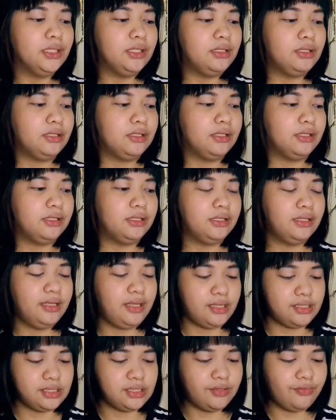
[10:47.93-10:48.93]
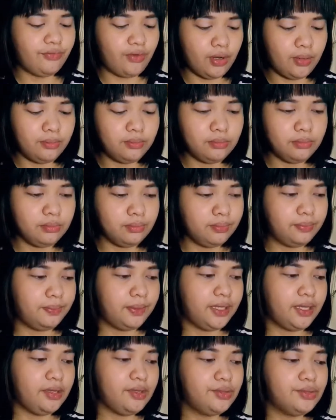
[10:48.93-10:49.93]
uh, it's from
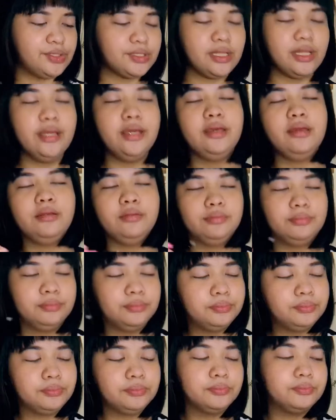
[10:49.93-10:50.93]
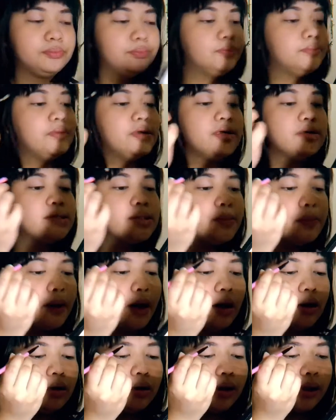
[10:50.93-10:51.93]
Play to Slay. this
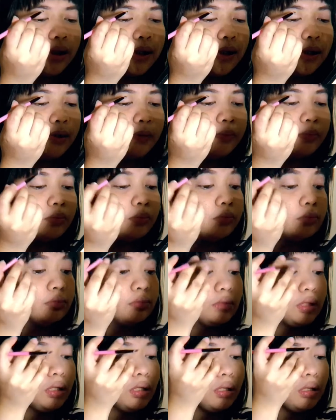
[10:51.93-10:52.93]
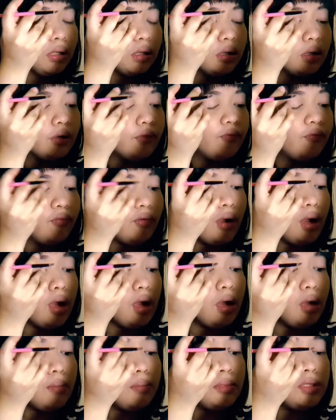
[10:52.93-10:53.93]
apparently
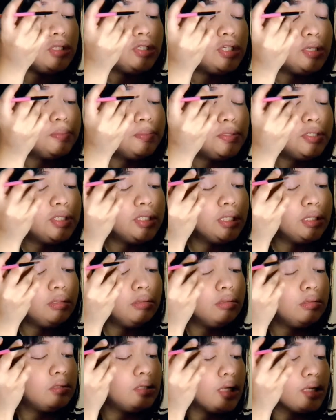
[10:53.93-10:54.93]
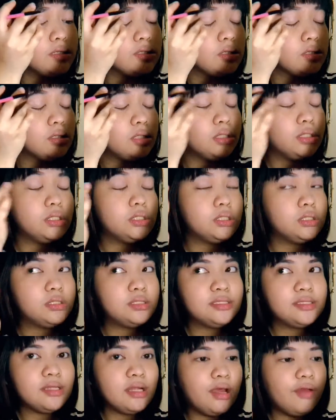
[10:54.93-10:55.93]
from Egyptian Desert. It
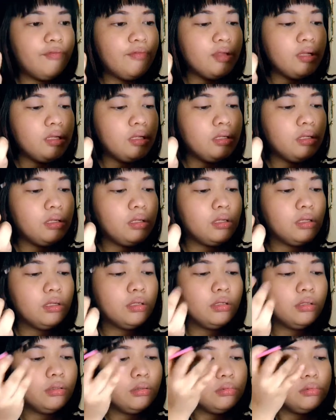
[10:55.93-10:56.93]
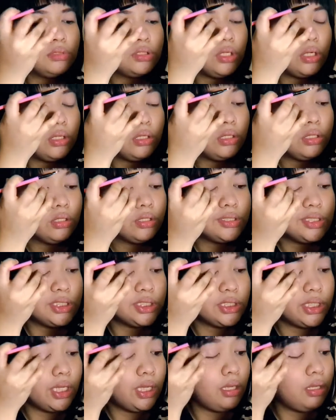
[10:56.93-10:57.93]
doesn't have any darker
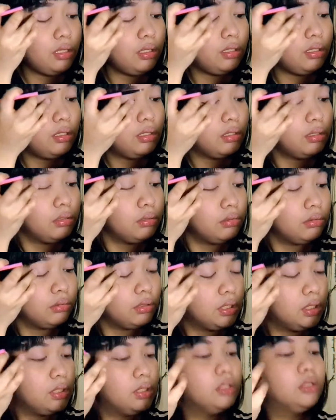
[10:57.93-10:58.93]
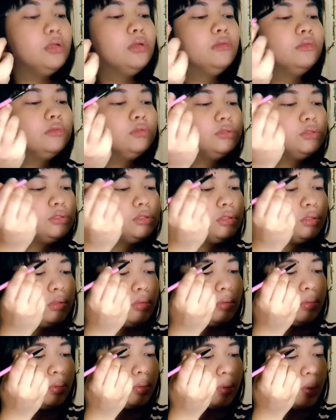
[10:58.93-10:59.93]
shade. So,
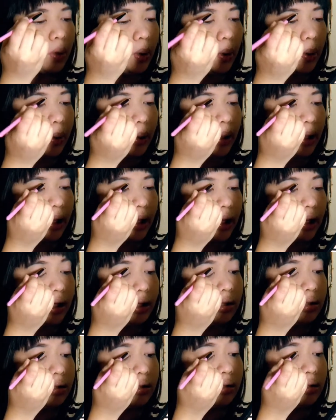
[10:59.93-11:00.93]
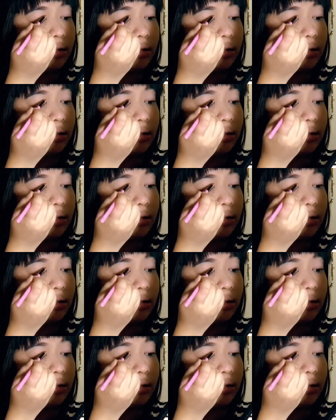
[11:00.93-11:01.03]
okay.